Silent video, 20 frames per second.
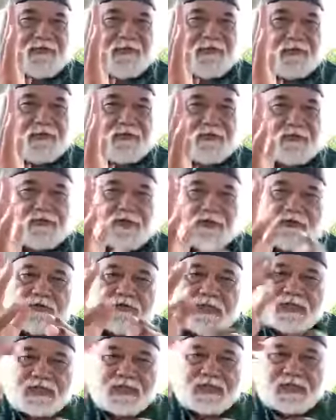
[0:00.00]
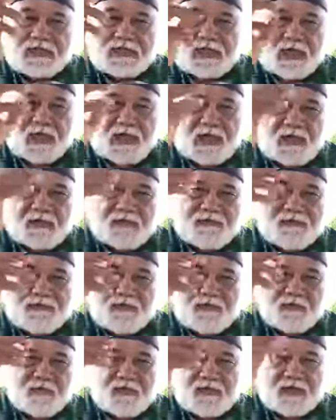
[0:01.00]
view, you would see a lot of
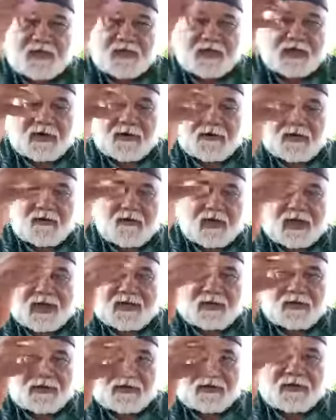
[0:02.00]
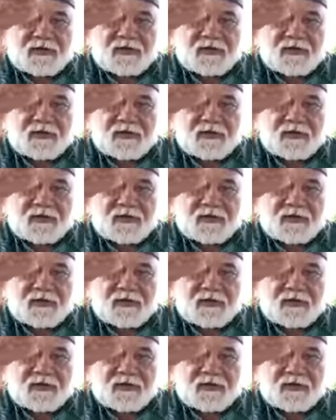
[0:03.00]
hair-like